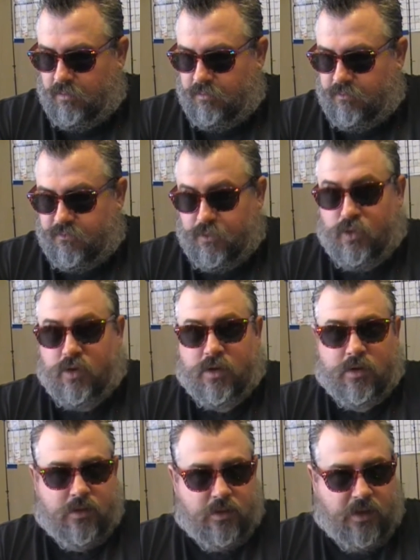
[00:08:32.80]

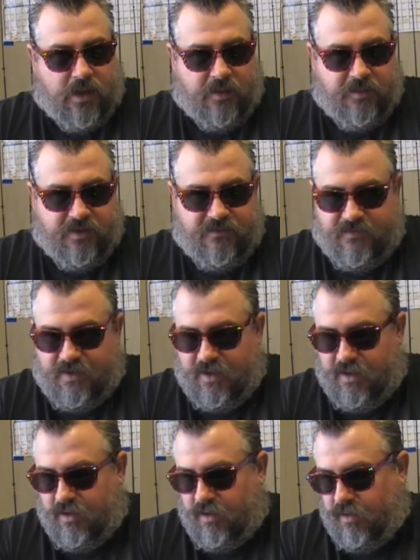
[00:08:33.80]
Fluger. Not a big
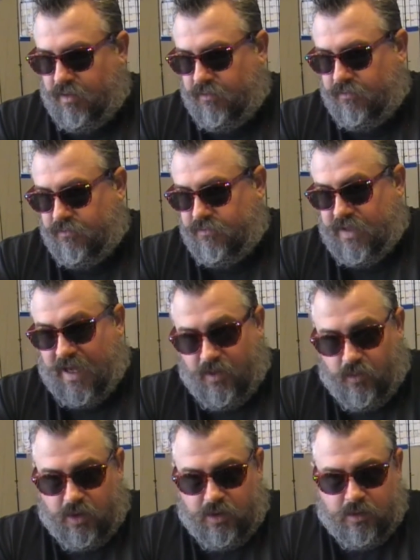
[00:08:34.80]
fan of
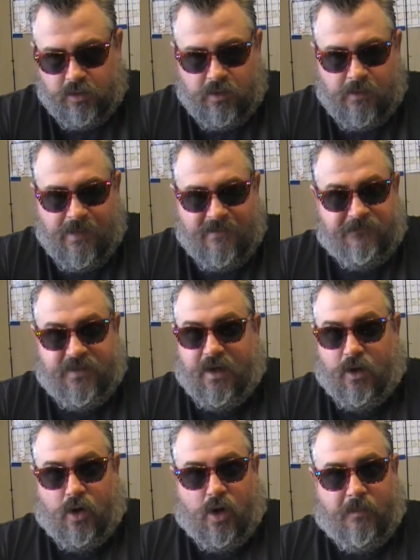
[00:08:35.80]
Daiwa. They
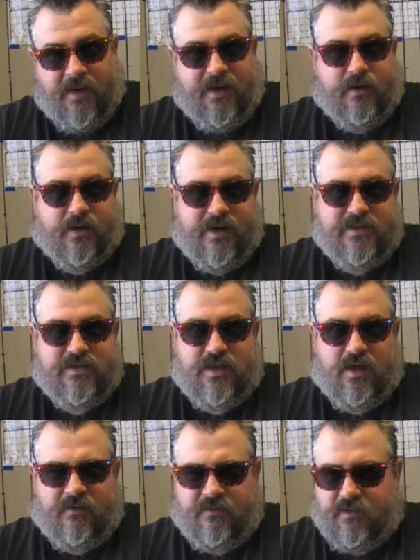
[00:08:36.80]
all make great
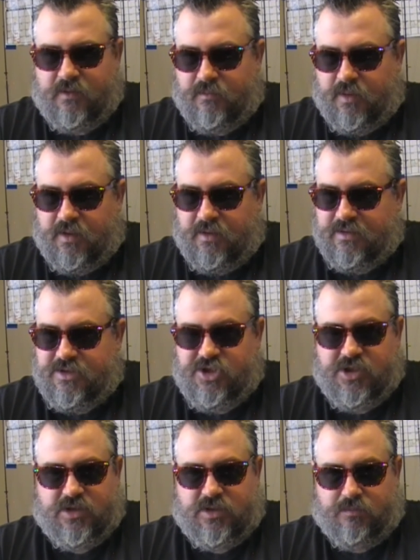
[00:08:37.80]
stuff, but it's
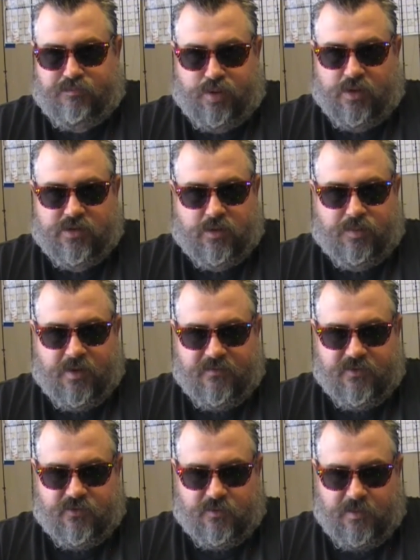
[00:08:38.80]
just personal
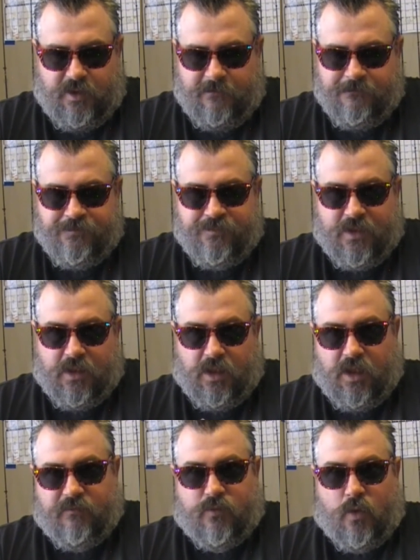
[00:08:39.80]
preference for me.
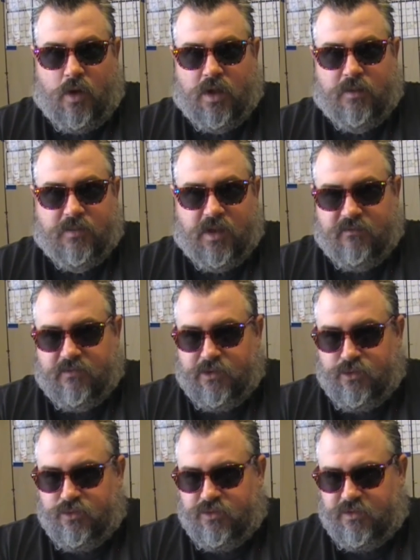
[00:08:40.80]
Love Quantum, love
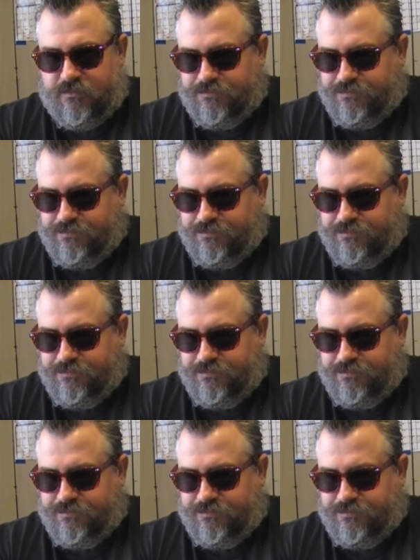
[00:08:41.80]
Lose.